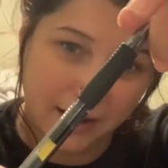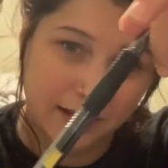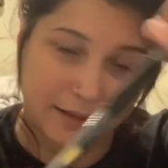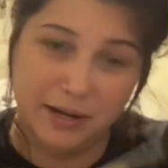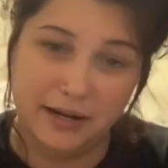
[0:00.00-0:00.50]

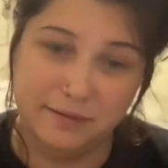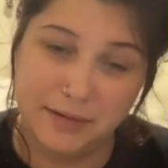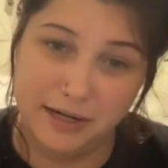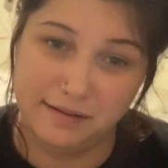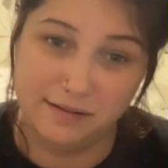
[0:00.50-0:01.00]
that made
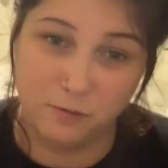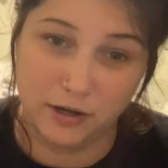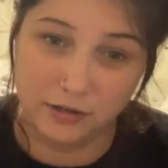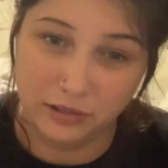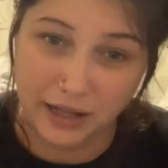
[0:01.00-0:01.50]
me
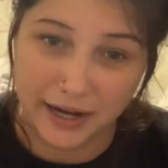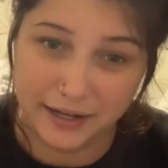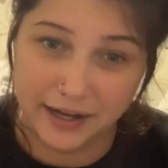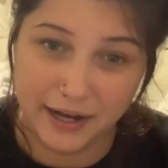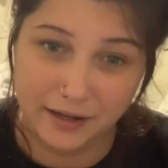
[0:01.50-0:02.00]
snort
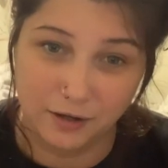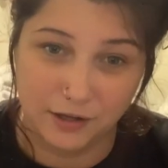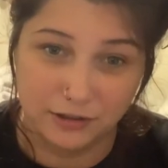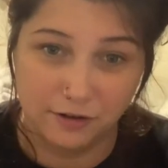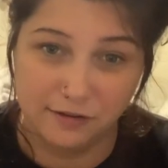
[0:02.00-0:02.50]
lidocaine on a
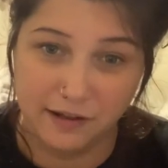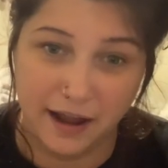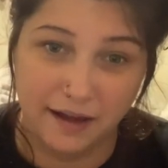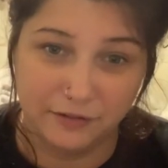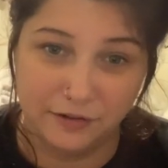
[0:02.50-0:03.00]
Thursday
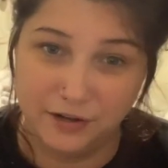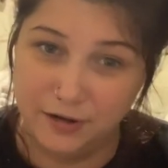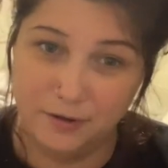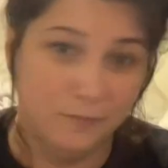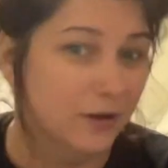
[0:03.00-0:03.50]

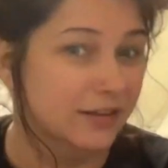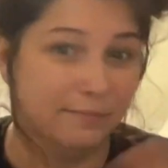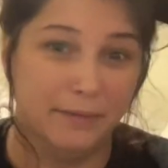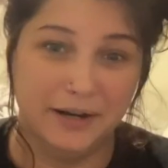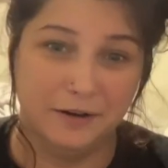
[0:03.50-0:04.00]
afternoon. What's
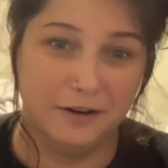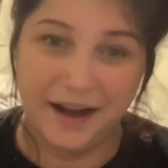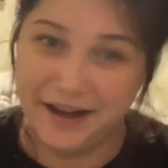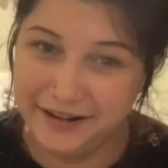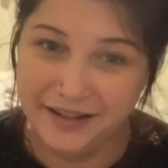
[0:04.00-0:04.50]
better,
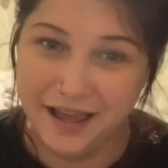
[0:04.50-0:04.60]
right?